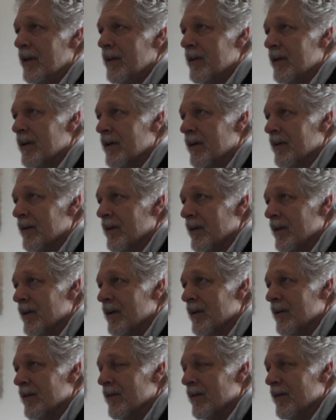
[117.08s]
the
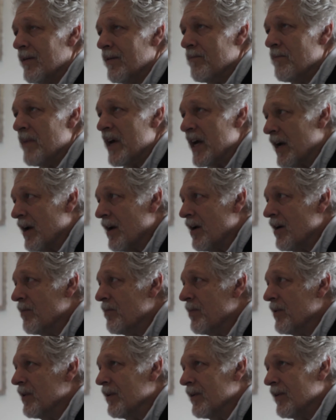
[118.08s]

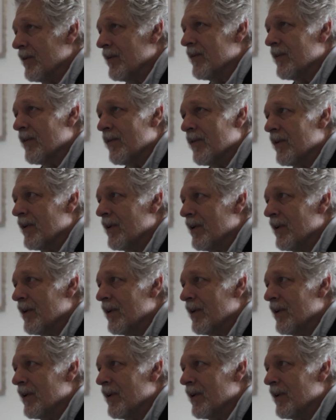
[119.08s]
makeup, and so